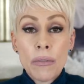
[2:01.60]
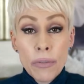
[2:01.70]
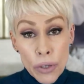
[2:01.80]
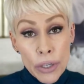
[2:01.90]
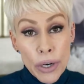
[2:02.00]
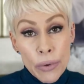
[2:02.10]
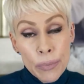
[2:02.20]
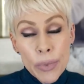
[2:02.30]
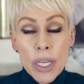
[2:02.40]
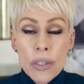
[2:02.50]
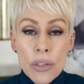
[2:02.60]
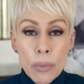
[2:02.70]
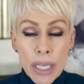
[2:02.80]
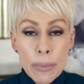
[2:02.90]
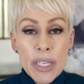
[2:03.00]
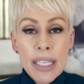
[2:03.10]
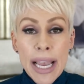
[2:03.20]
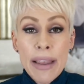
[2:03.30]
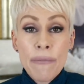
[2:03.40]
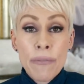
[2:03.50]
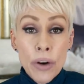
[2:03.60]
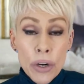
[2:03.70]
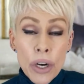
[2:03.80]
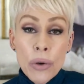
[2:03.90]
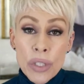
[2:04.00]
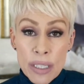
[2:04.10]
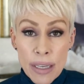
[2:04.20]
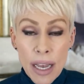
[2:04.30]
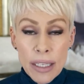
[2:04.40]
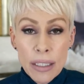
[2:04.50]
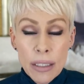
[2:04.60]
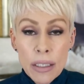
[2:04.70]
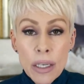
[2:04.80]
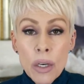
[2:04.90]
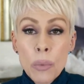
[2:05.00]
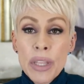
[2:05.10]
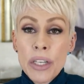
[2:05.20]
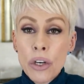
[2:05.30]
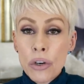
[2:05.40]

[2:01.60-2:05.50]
Virgo. So he was a Virgo sun with an